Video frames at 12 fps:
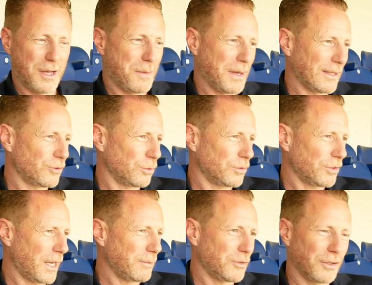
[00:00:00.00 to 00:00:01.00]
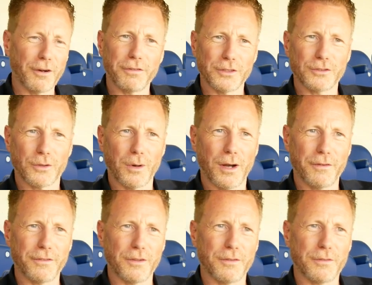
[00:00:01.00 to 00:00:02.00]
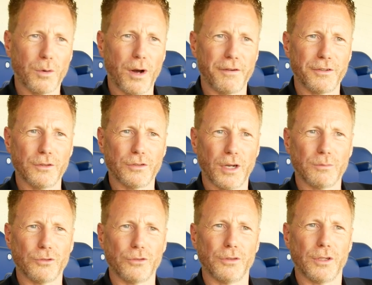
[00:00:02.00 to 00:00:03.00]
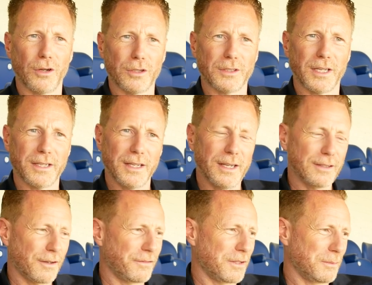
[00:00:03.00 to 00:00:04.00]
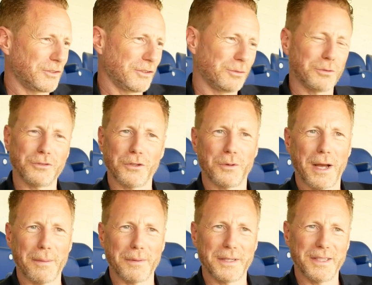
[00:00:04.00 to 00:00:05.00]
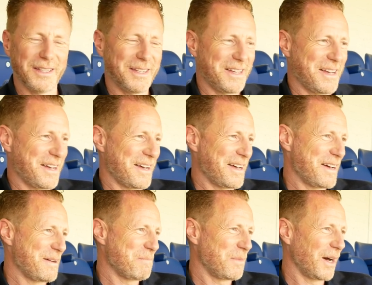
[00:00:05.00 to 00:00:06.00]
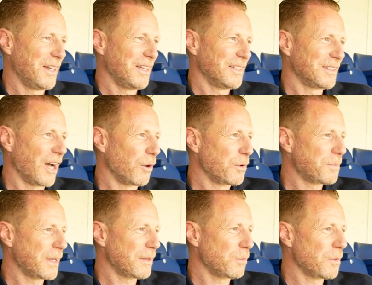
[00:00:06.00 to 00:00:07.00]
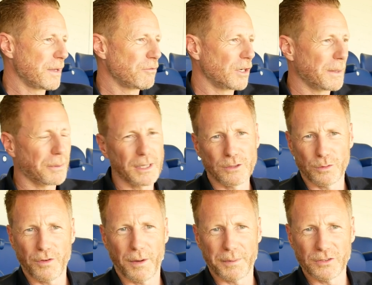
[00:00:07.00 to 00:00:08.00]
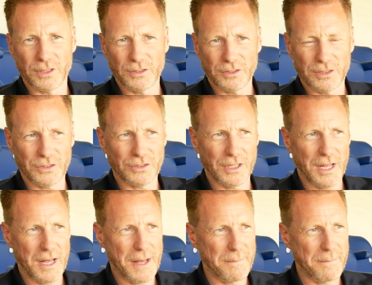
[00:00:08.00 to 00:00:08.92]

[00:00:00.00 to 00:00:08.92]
Had to escape to the office quite a few times during the holiday. Don't think the missus was too happy. But we've been really pleased with our business.